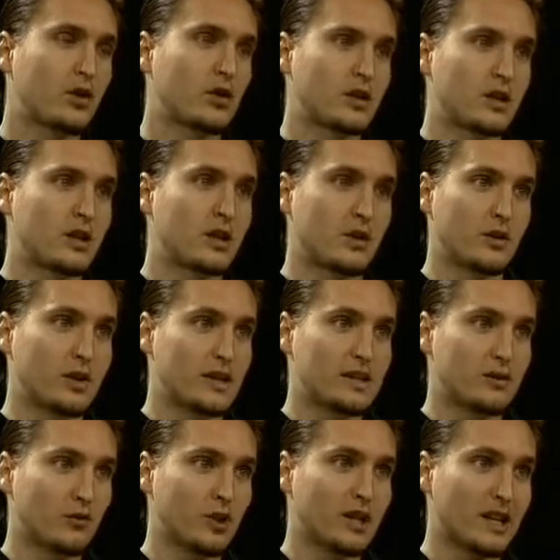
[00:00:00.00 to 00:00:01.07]
So you see, there
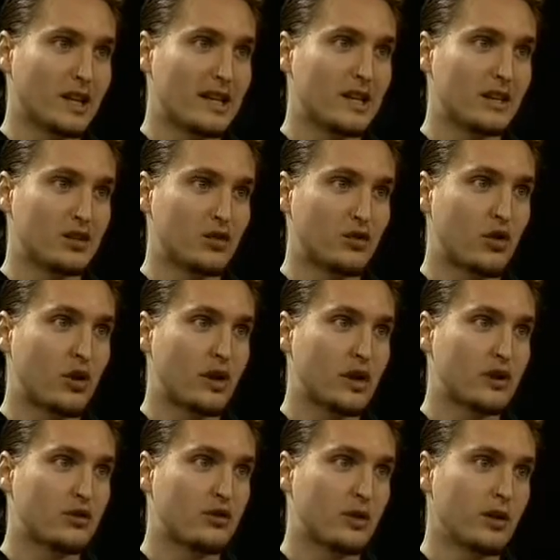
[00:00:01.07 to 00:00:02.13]
isn't really a
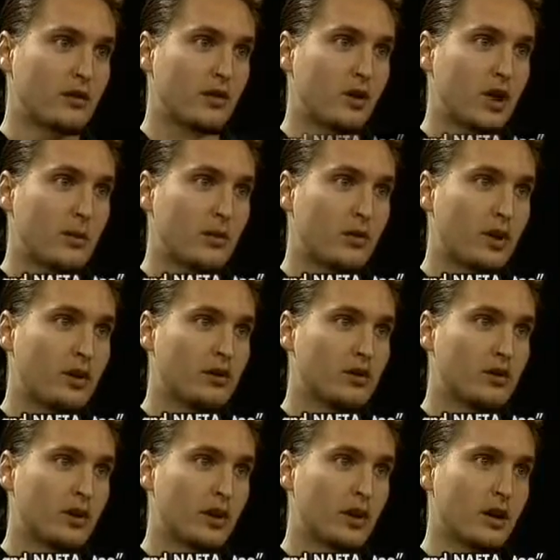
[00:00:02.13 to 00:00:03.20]
strong history of
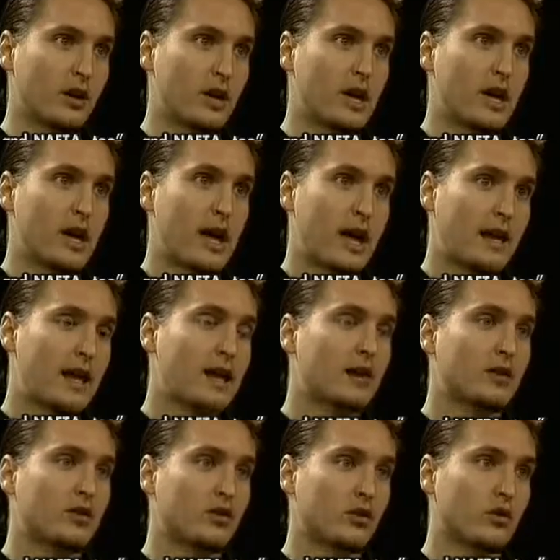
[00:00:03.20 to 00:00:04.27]
cooperation there, and
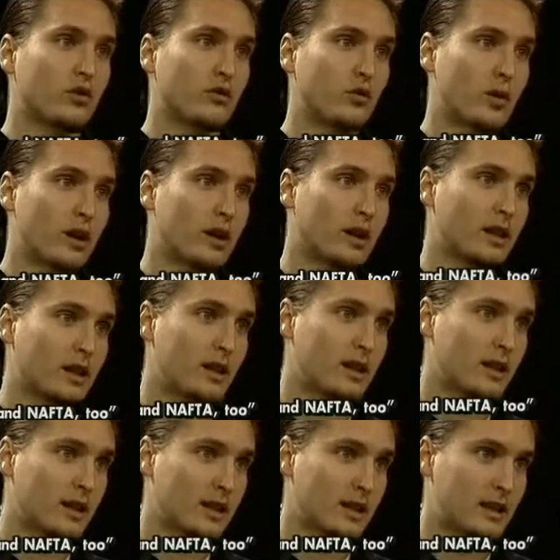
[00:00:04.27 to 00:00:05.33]
that is sort of what
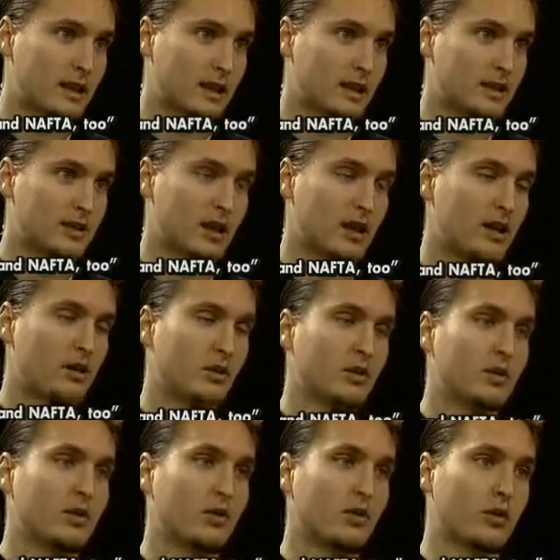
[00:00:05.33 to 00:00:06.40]
the side
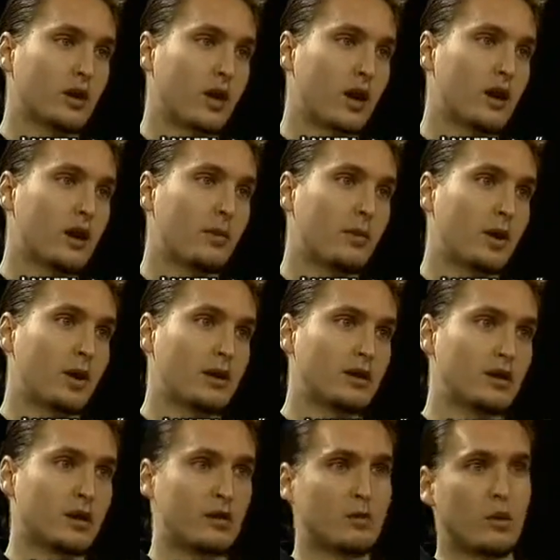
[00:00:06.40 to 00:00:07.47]
agreements are relying
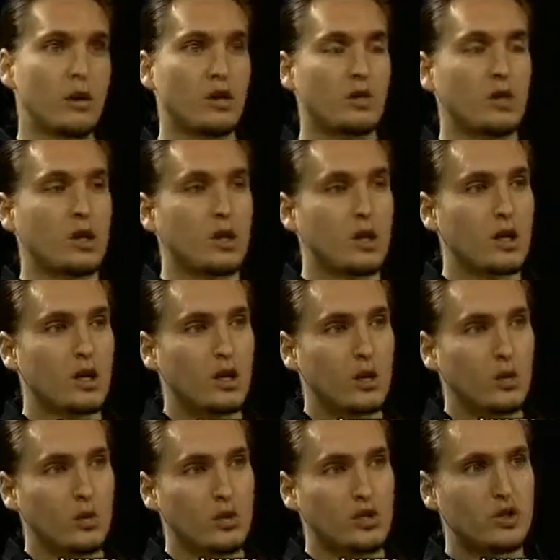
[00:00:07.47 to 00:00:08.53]
upon, saying, well,
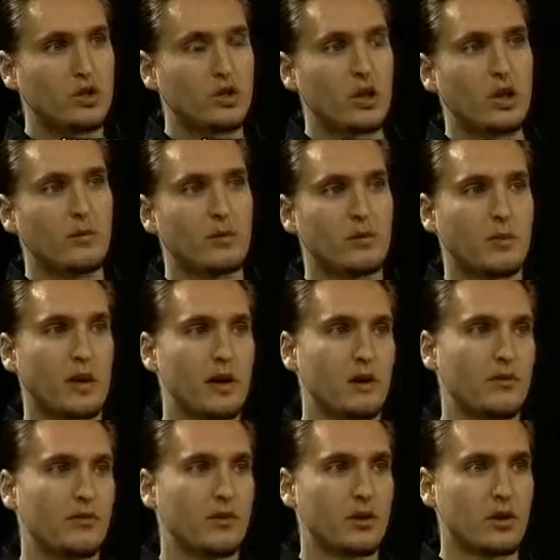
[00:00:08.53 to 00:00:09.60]
we should set up this
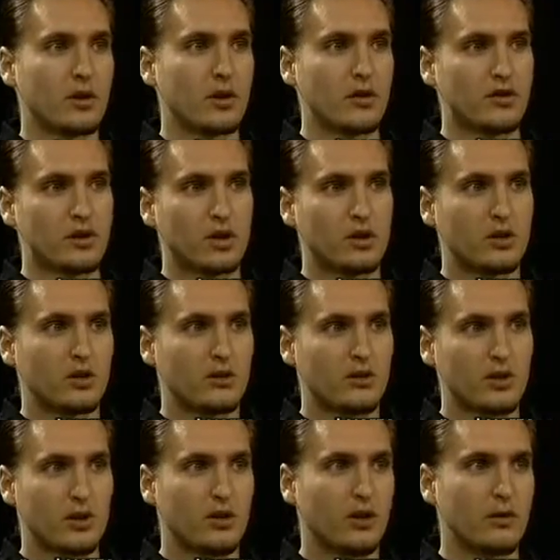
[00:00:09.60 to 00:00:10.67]
pattern for
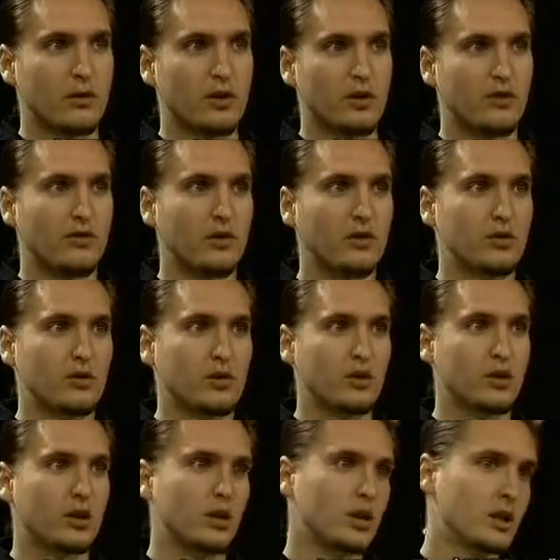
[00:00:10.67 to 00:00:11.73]
negotiation and for agreement in the
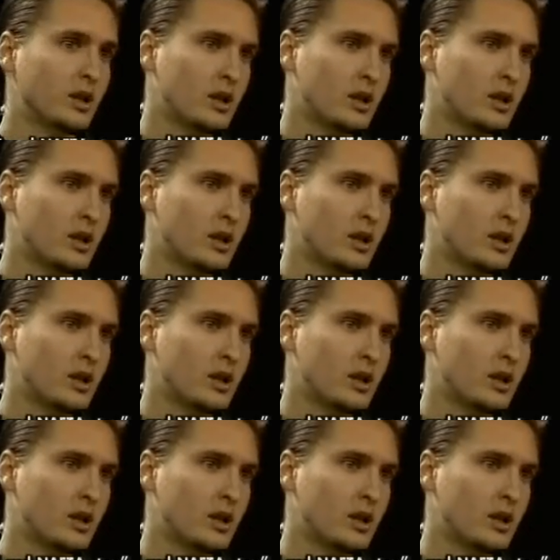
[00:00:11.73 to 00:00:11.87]
future.